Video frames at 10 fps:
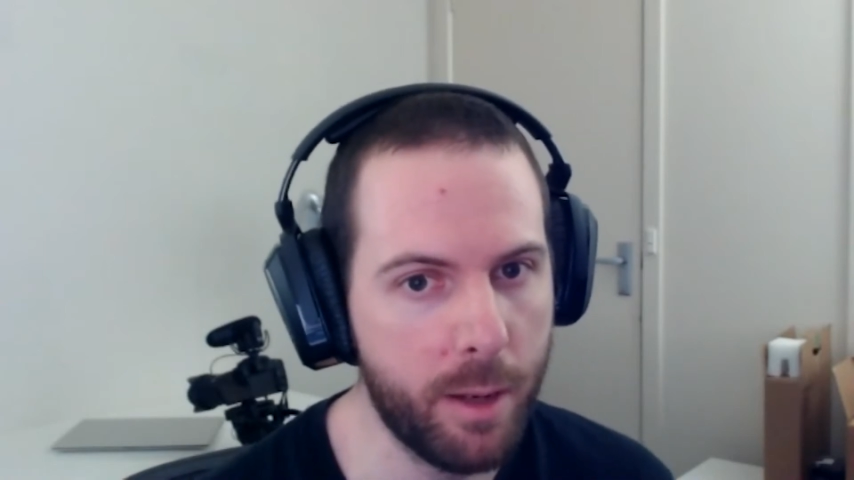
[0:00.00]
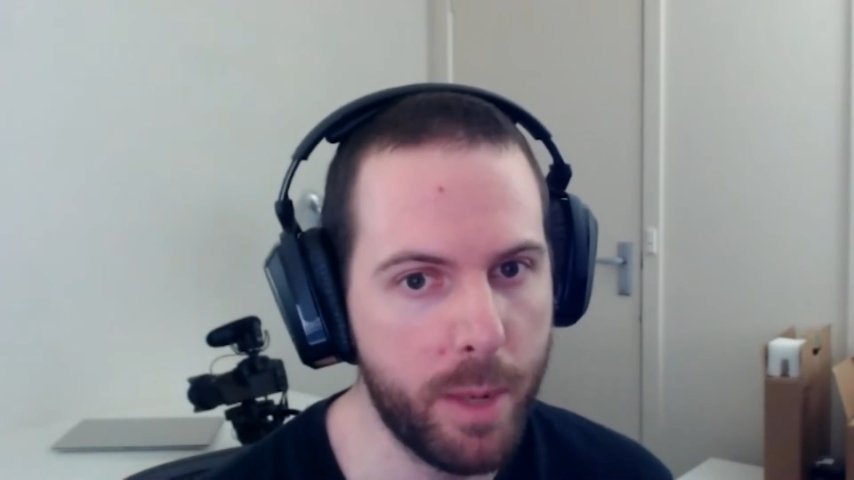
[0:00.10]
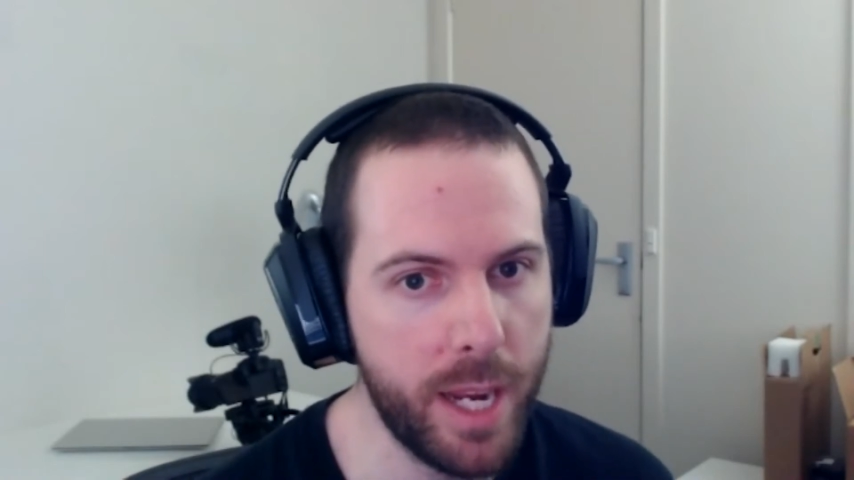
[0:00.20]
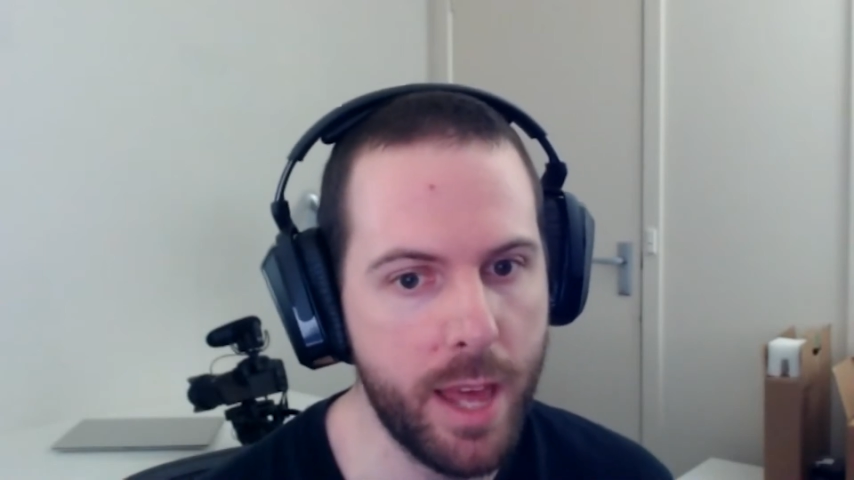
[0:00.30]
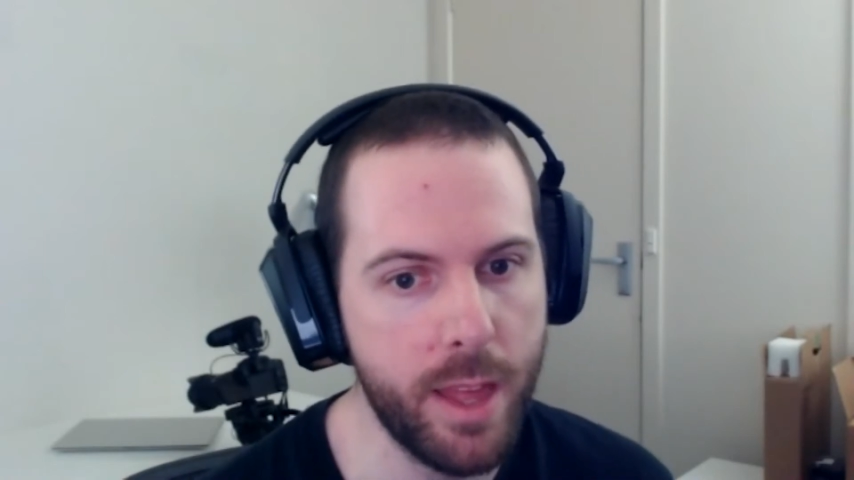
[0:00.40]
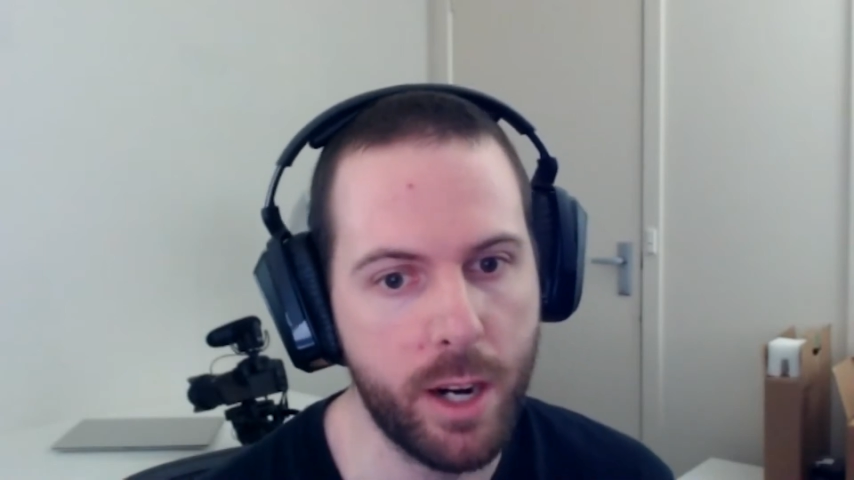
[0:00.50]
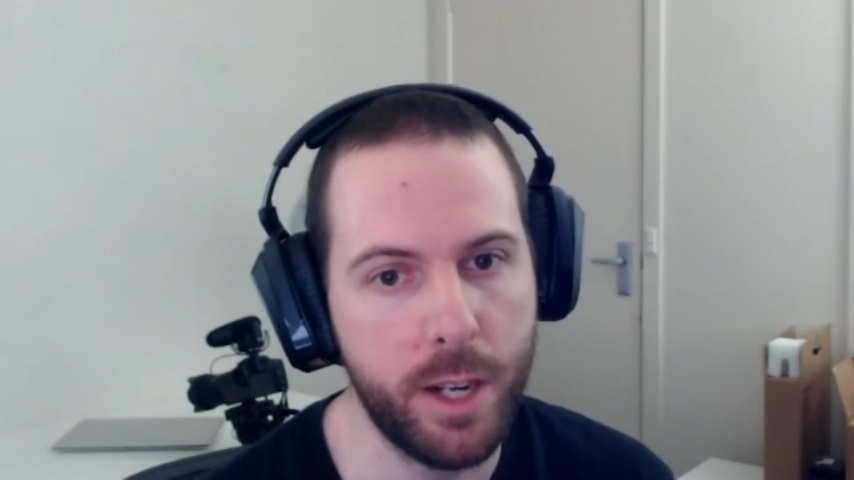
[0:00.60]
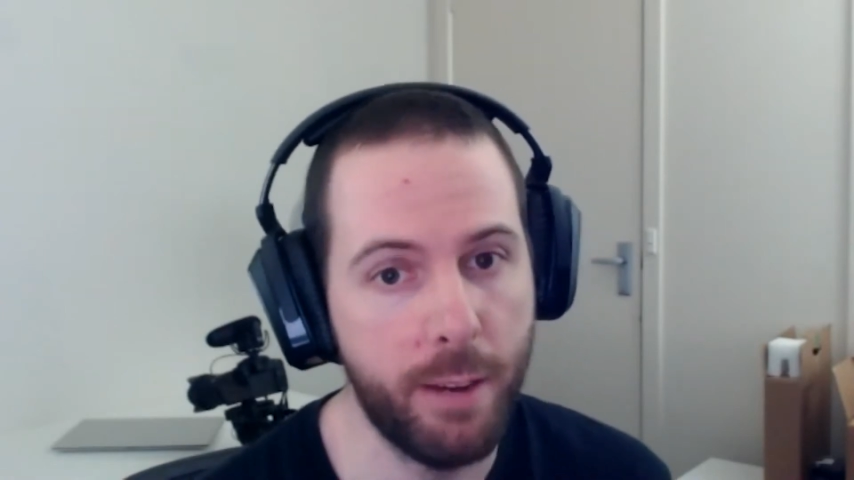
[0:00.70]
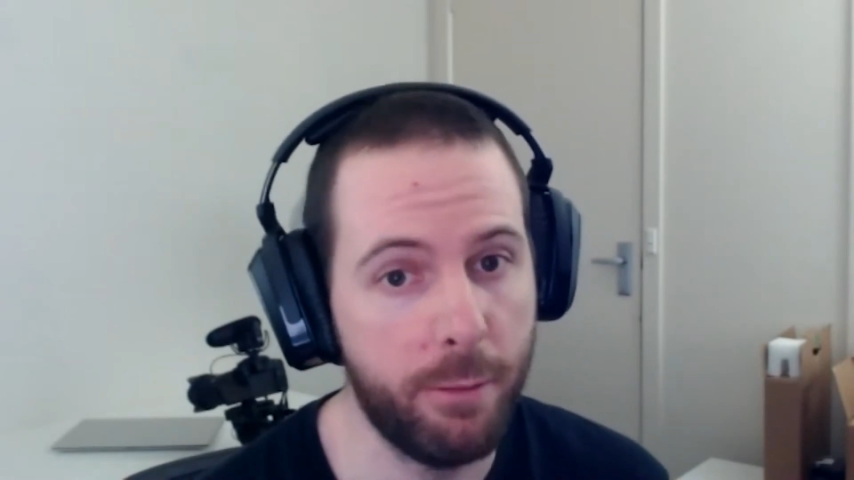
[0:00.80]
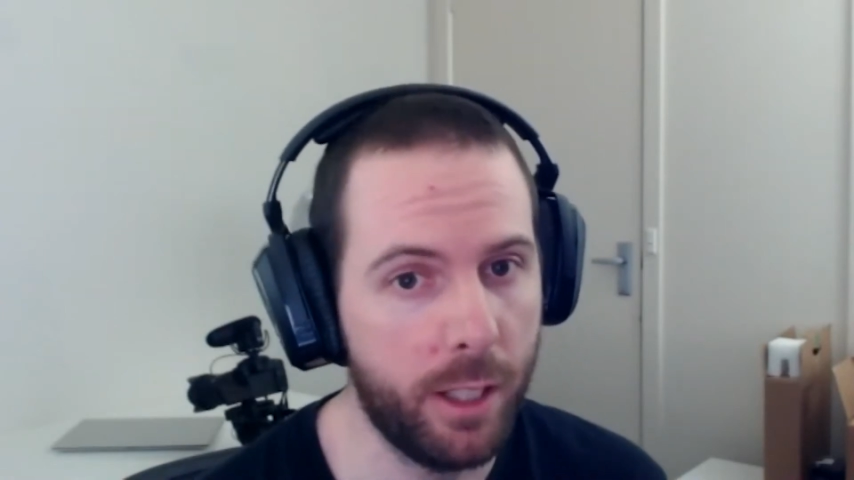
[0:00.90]
but yeah, there are
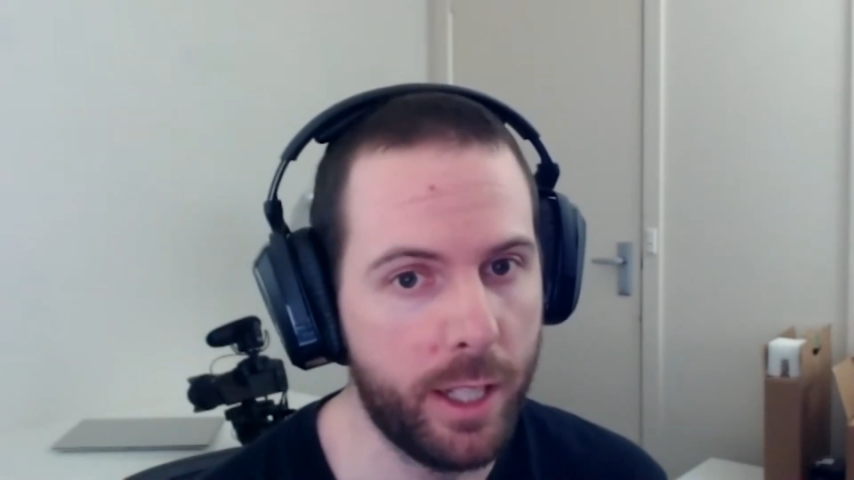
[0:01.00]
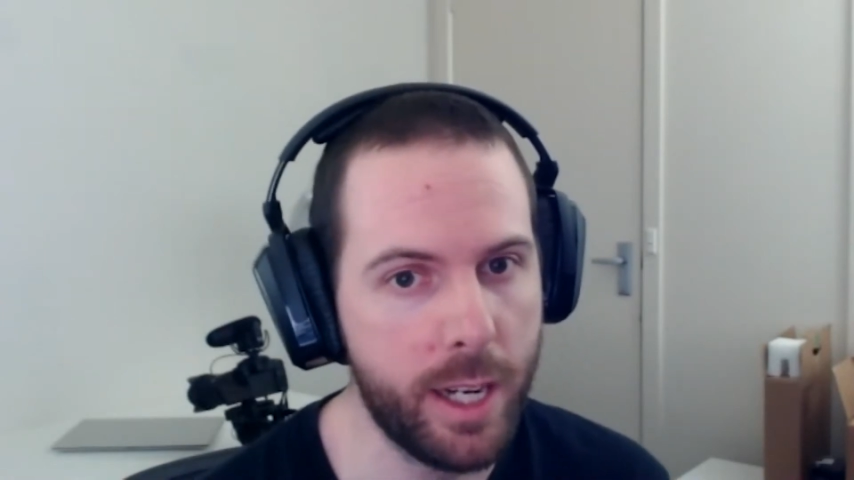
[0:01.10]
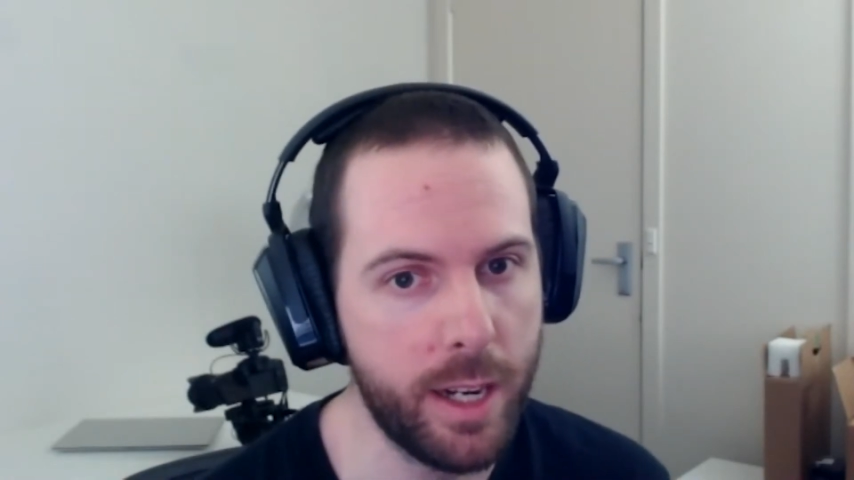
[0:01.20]
definitely